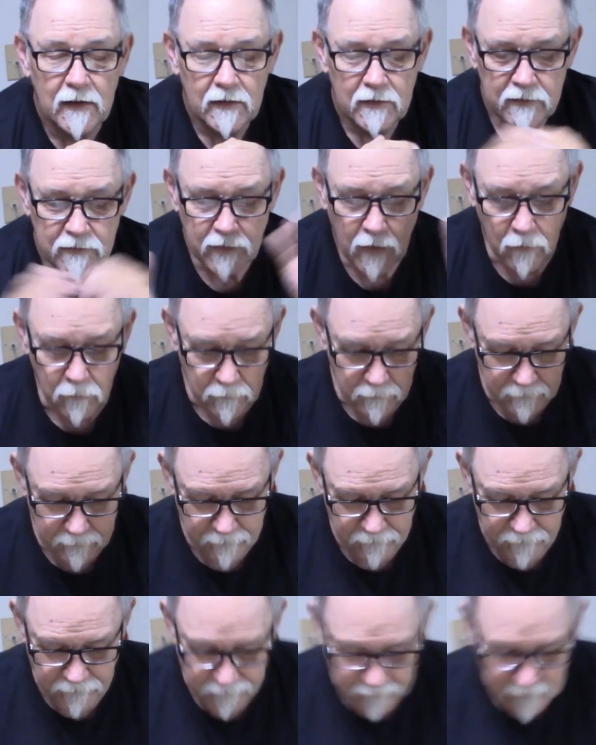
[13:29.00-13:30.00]
So
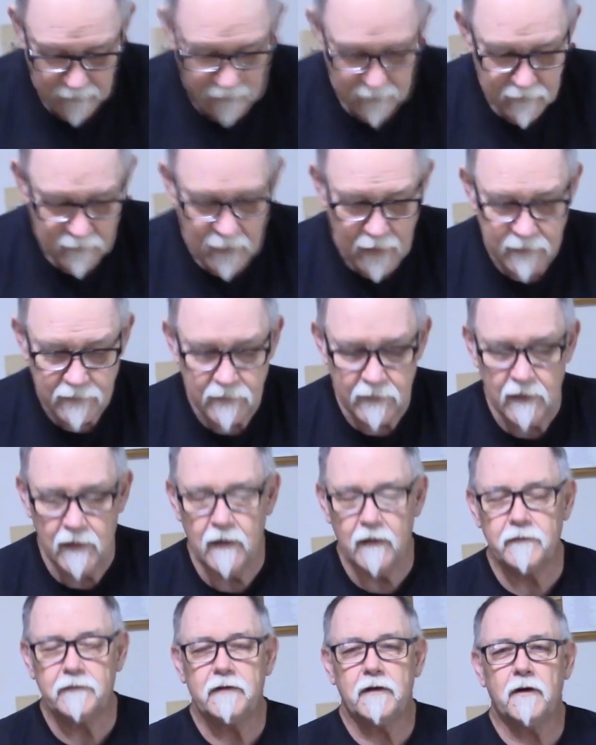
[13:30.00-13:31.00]
that's the
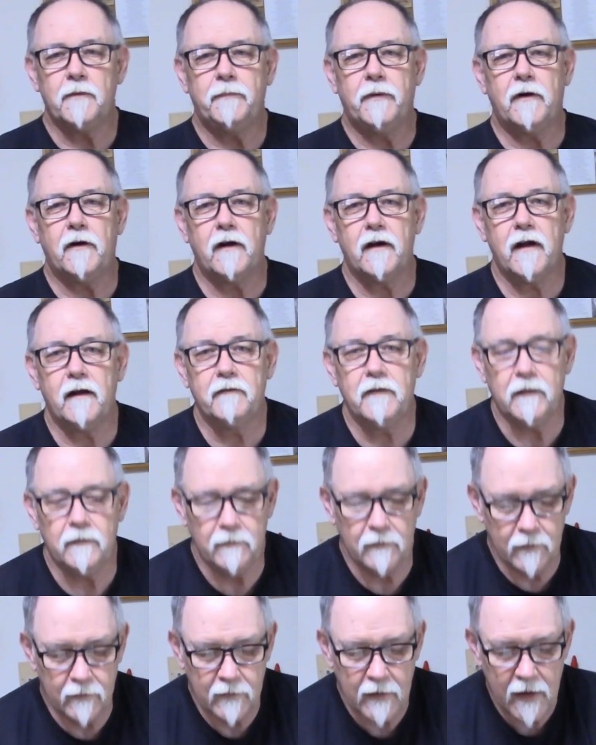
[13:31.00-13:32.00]
intro part of
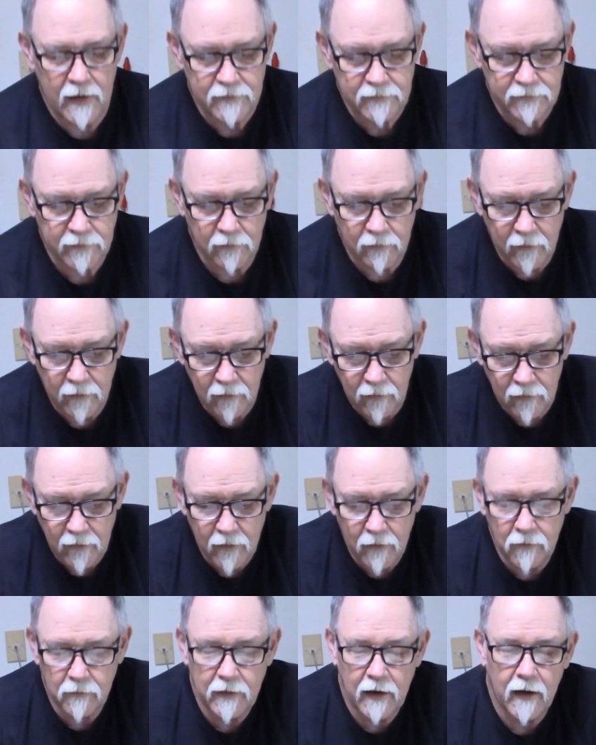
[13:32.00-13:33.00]
it. That's the little
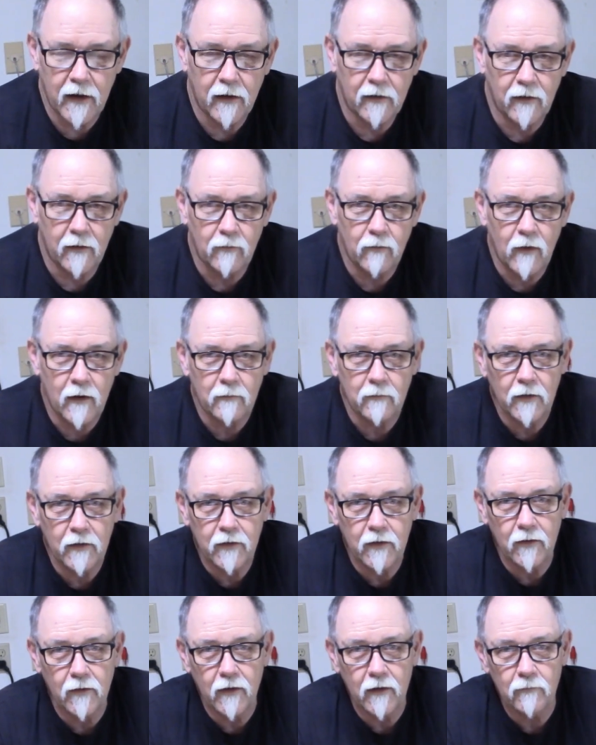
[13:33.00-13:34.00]
lowdown on what
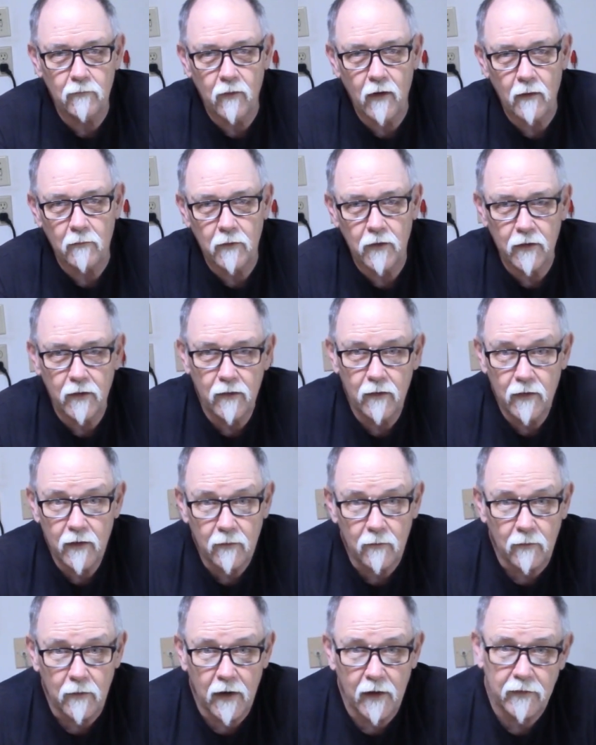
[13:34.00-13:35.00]
we're doing, what we're doing
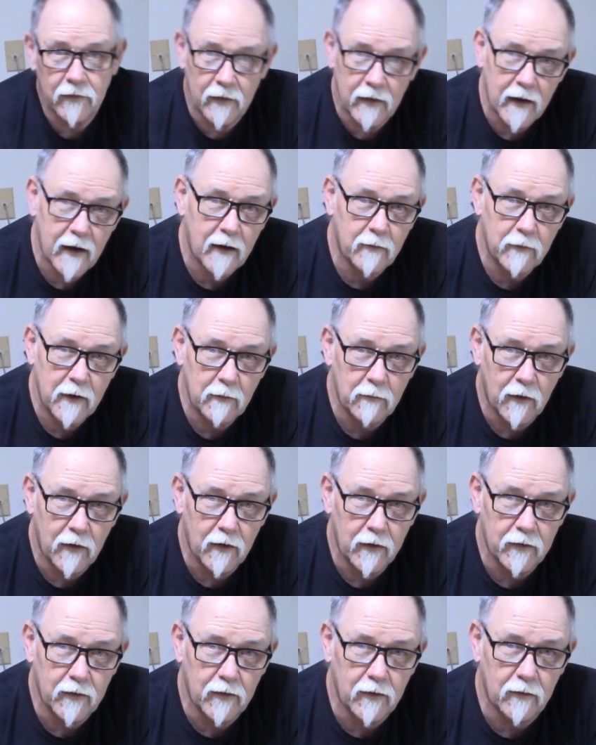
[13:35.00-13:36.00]
it with, and how we
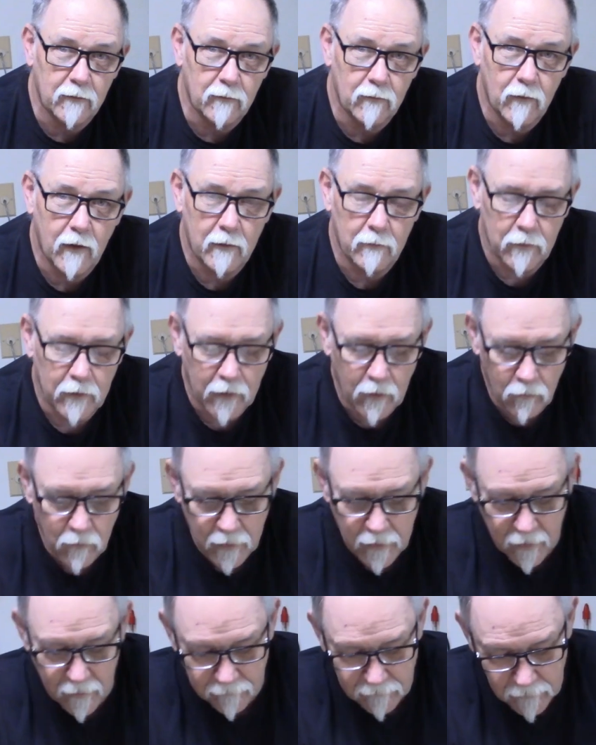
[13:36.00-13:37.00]
want to do it, and what we're
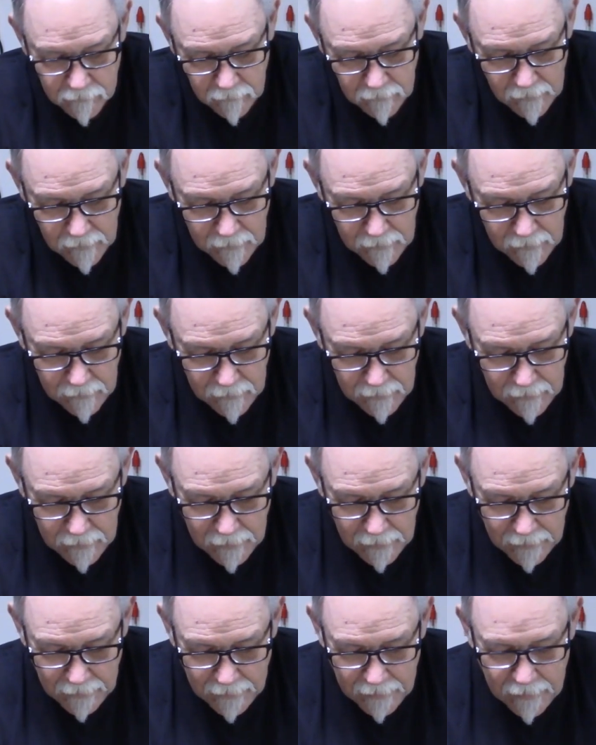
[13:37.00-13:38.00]
going after.
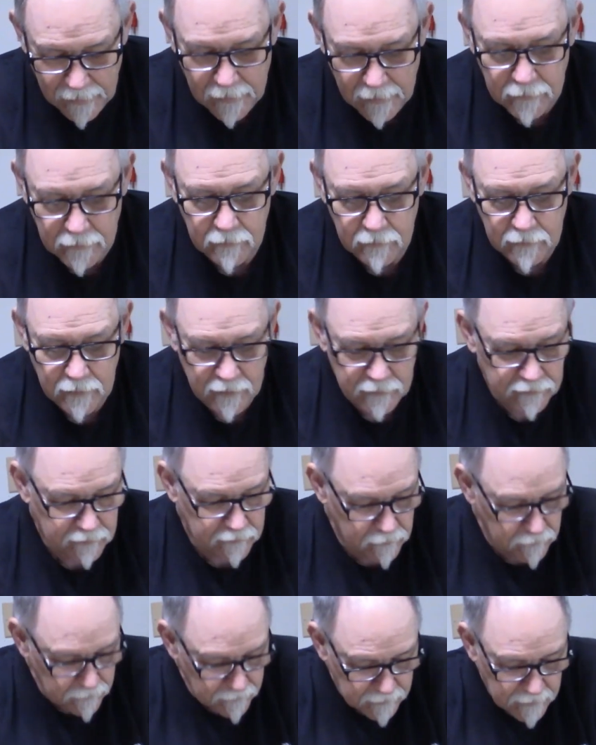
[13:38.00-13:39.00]
And as
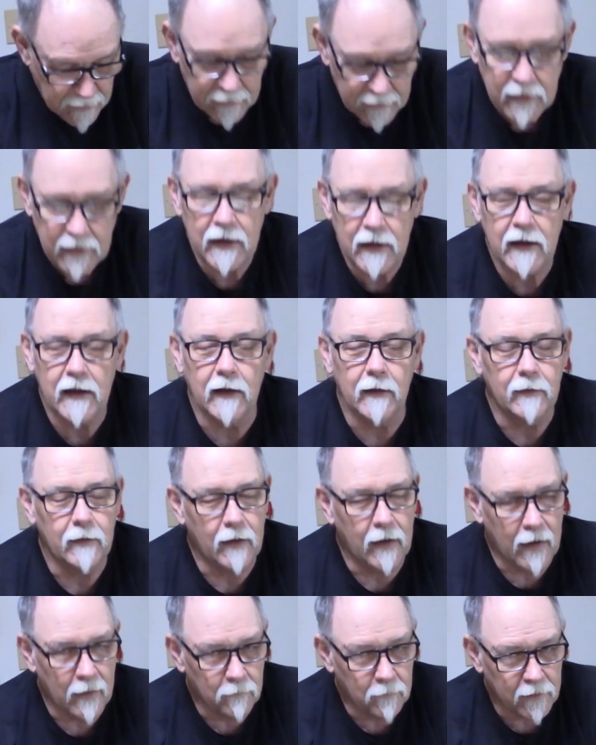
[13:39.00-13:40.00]
soon as I can,
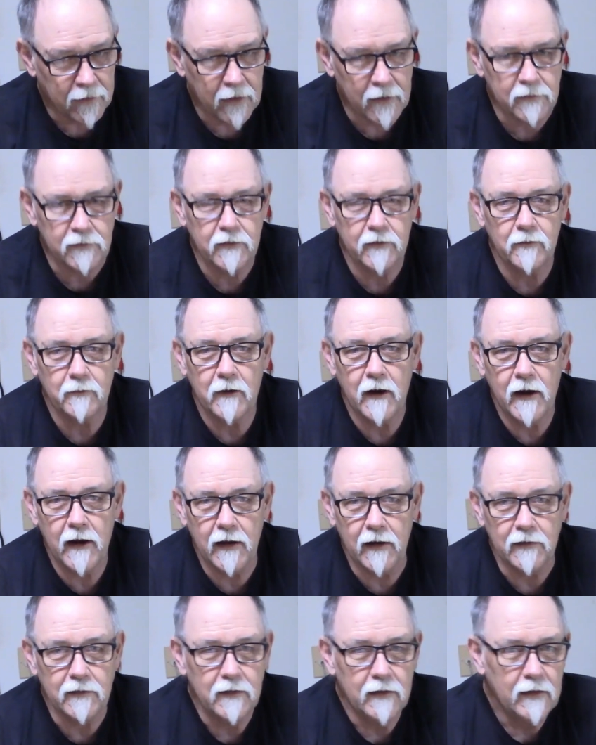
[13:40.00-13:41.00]
I will get to the
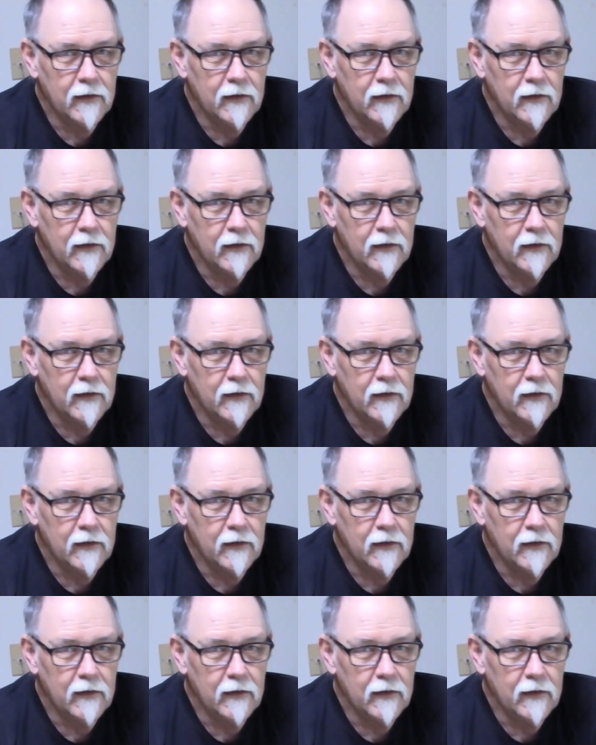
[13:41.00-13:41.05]
range,